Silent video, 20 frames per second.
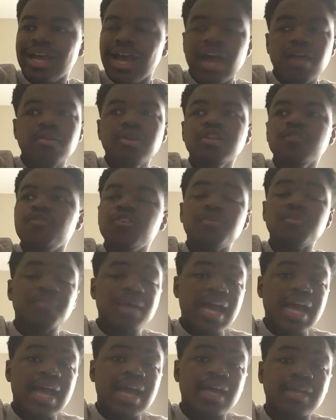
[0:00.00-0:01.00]
I really feel
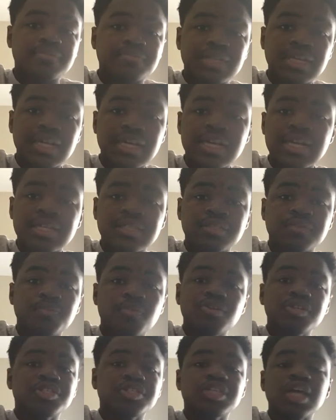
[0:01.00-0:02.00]
bad because
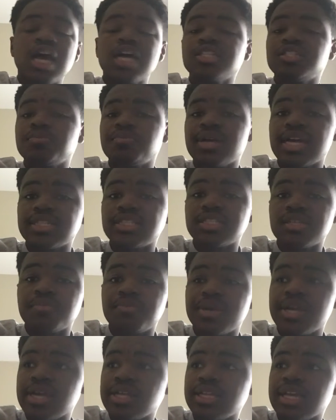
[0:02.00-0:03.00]
poor Sasha Banks
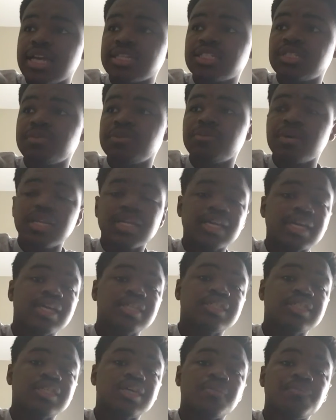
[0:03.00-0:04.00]
and Bayley has to be
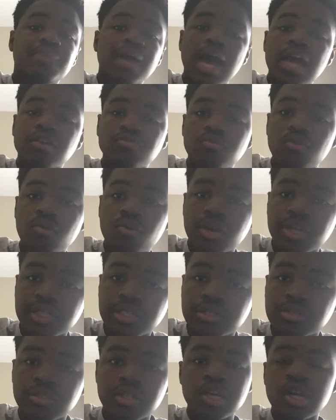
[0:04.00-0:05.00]
relegated to a battle
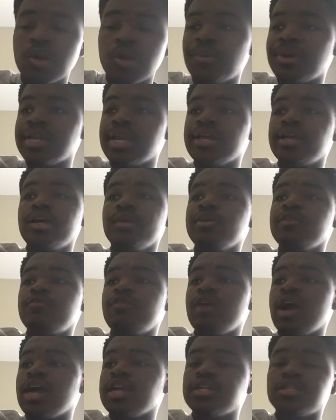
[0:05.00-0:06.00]
royal when they could be
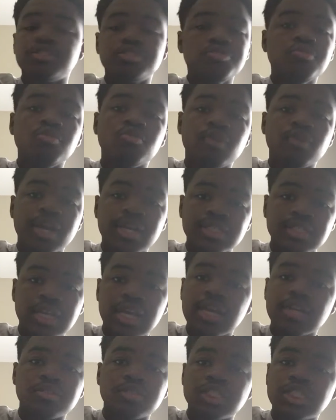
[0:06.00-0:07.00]
fighting two greats
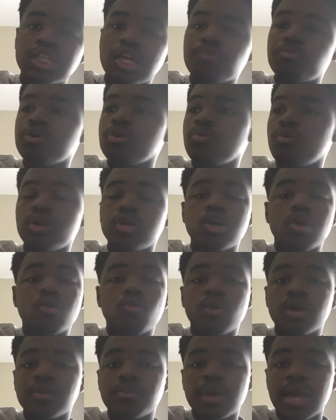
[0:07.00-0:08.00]
in separate
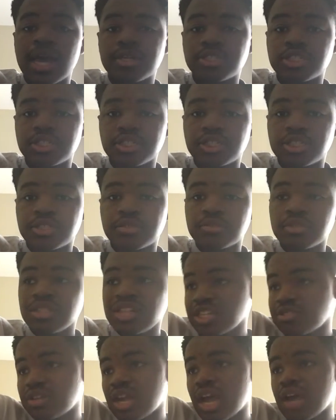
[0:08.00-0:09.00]
one-on-one matches.
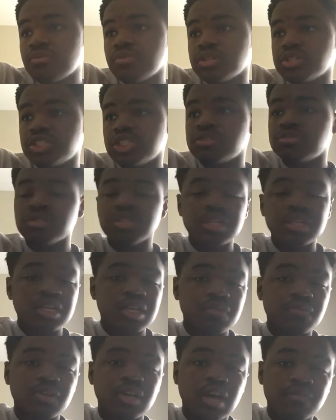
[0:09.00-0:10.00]
That's what I would do
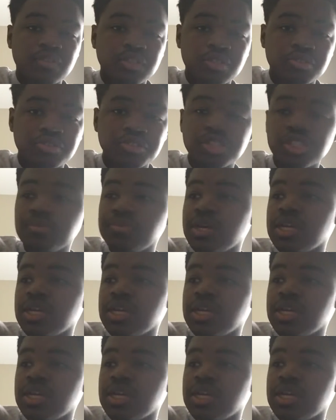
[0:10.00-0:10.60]
for Evolution.